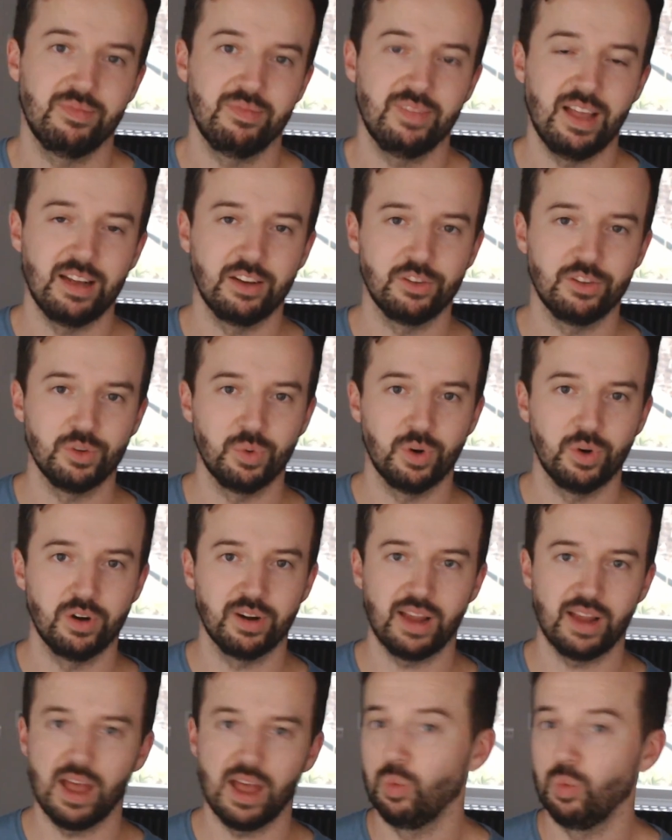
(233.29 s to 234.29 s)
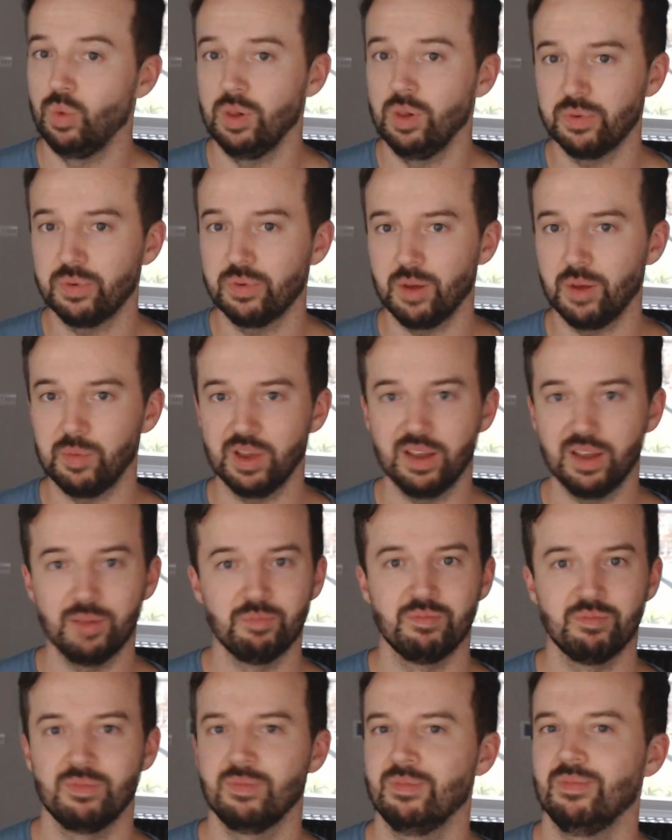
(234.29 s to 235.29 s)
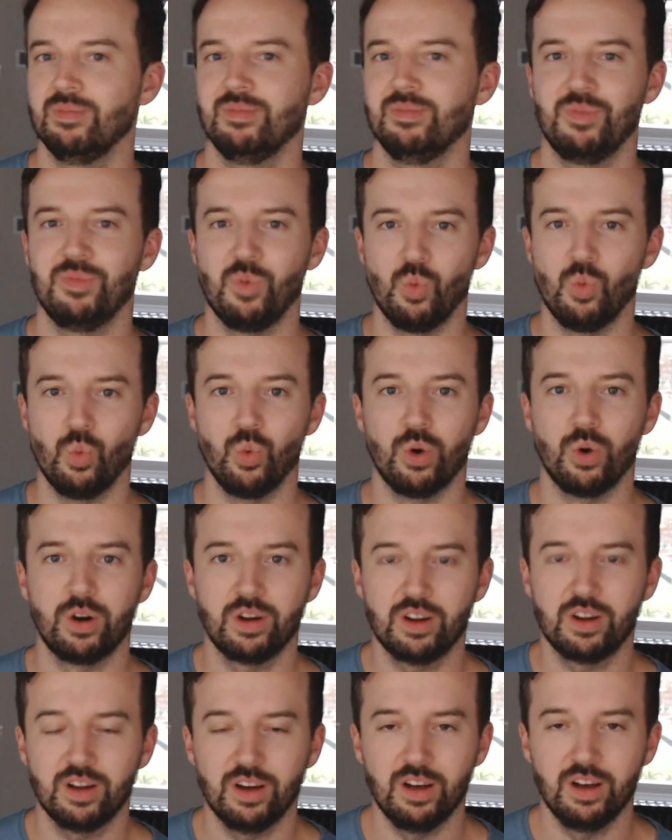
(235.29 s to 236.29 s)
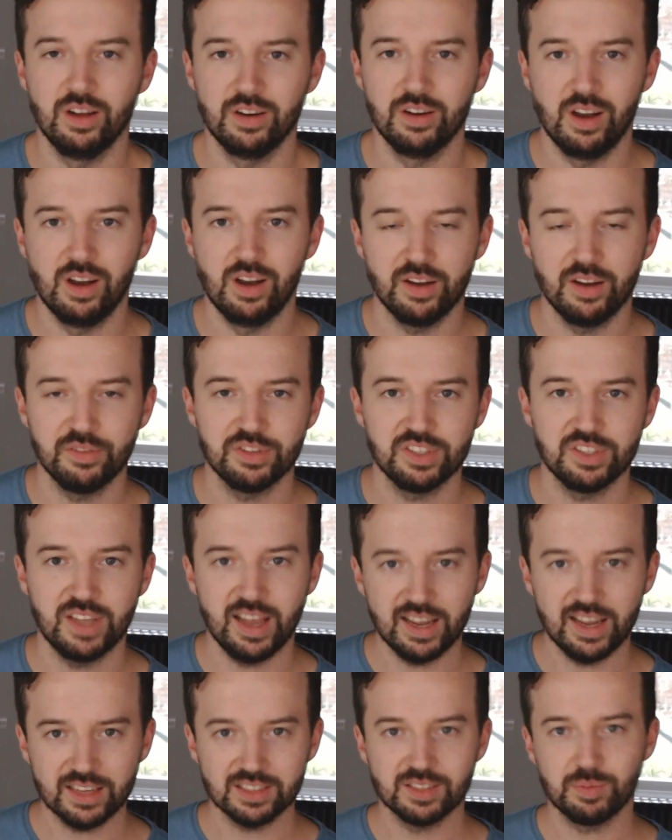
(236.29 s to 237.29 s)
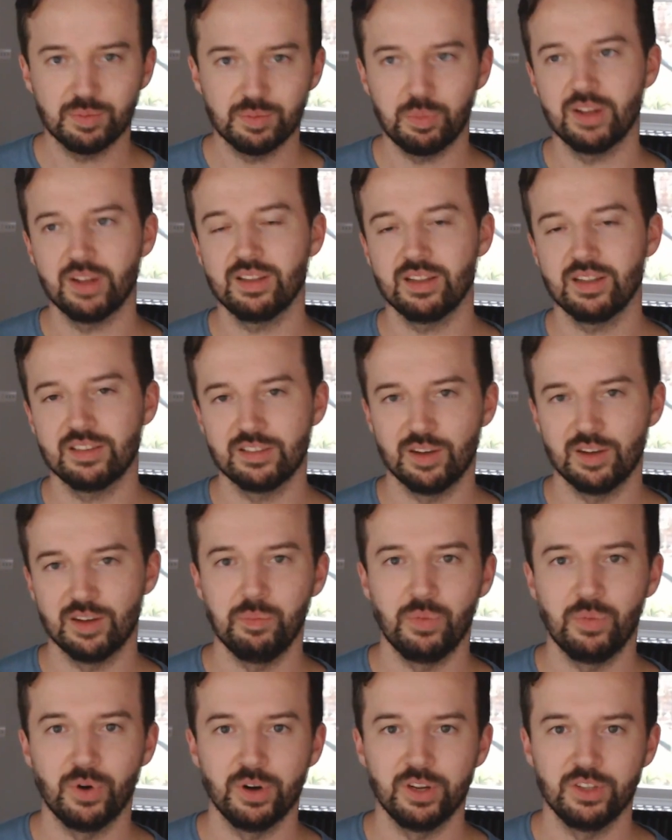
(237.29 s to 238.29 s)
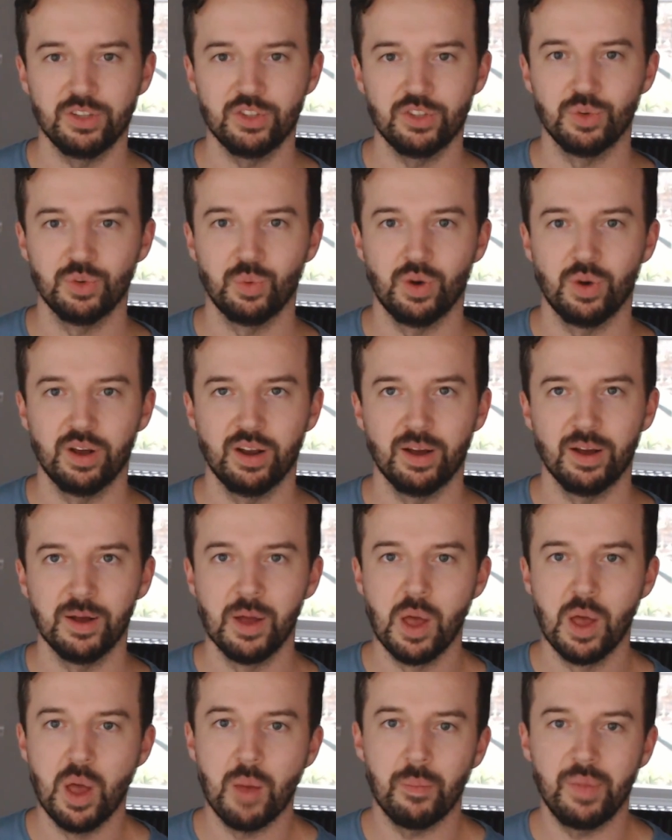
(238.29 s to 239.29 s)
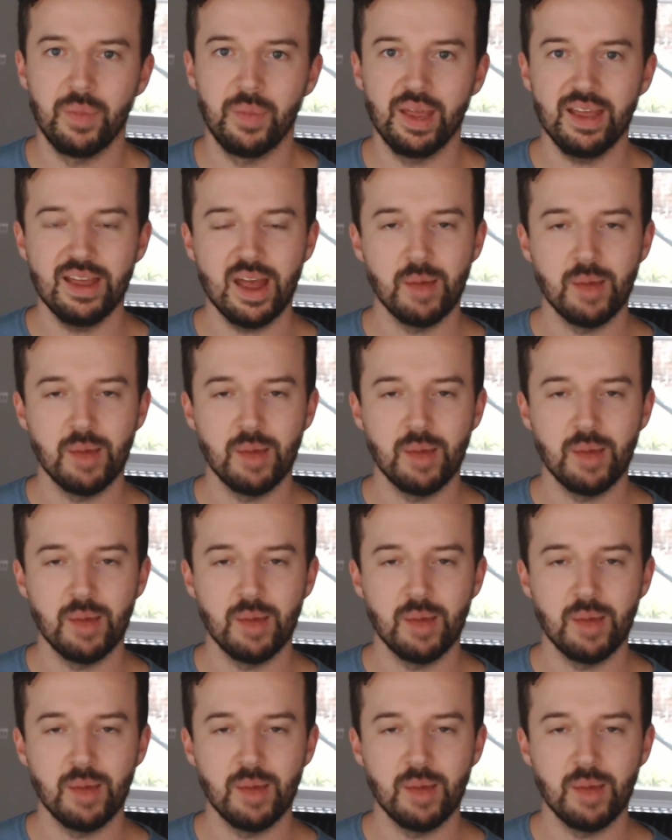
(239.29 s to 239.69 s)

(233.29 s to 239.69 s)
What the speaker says: tended to work and will probably work on a lot of stakes, but at some point you want to be